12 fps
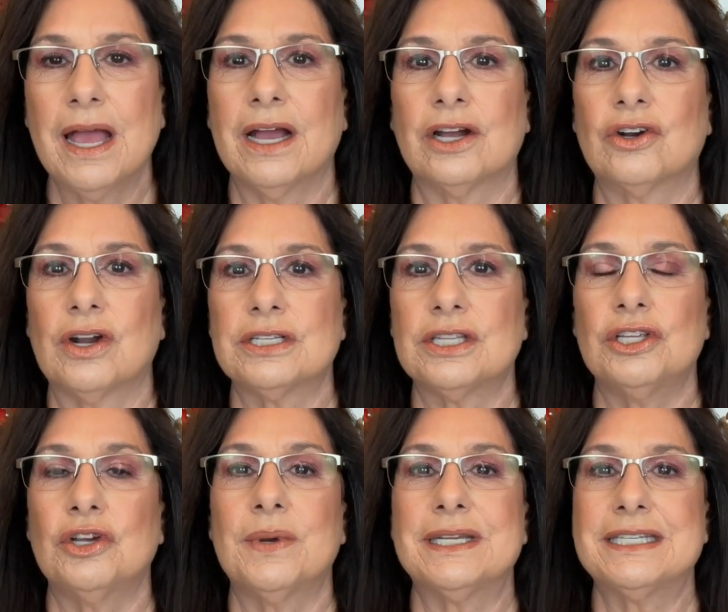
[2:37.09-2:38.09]
across the
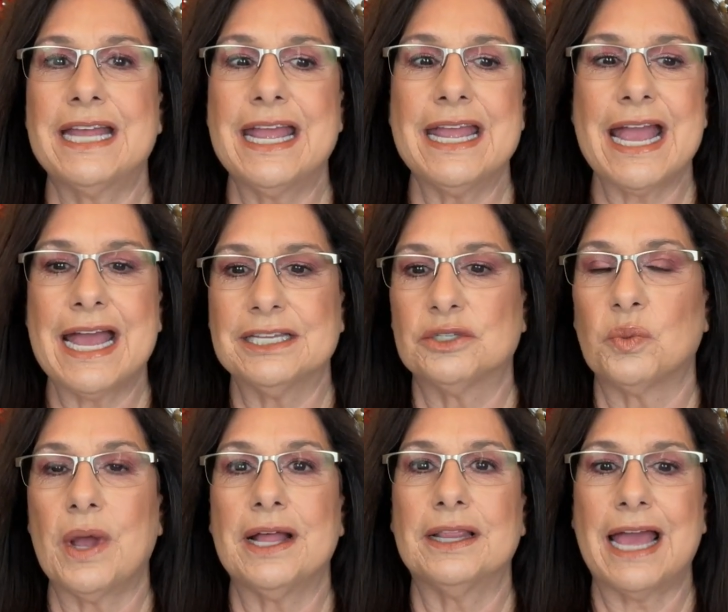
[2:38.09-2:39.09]
USA as
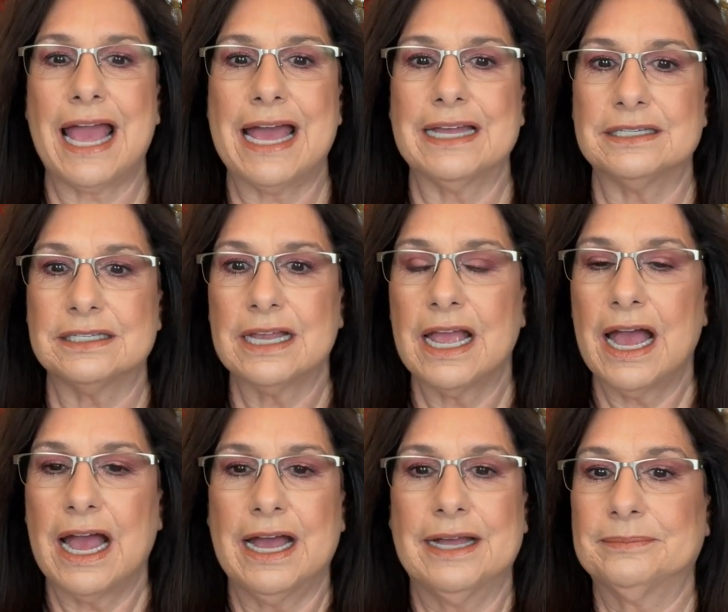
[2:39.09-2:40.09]
well as
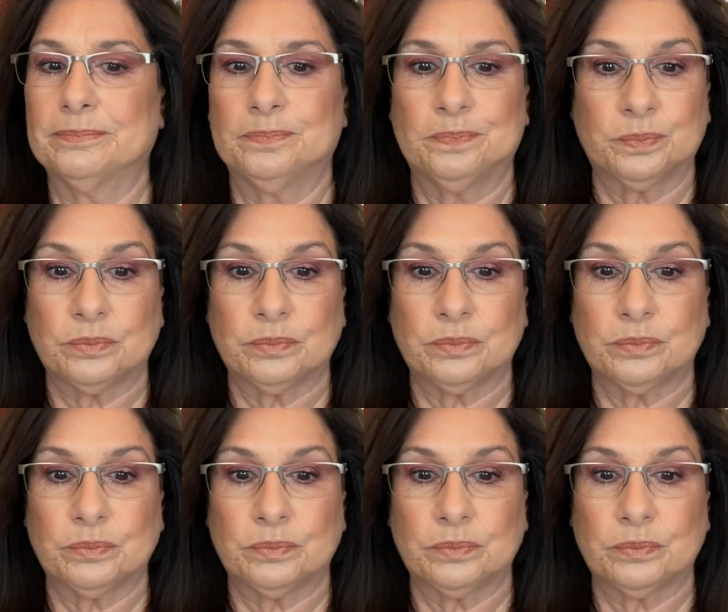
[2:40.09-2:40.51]
um,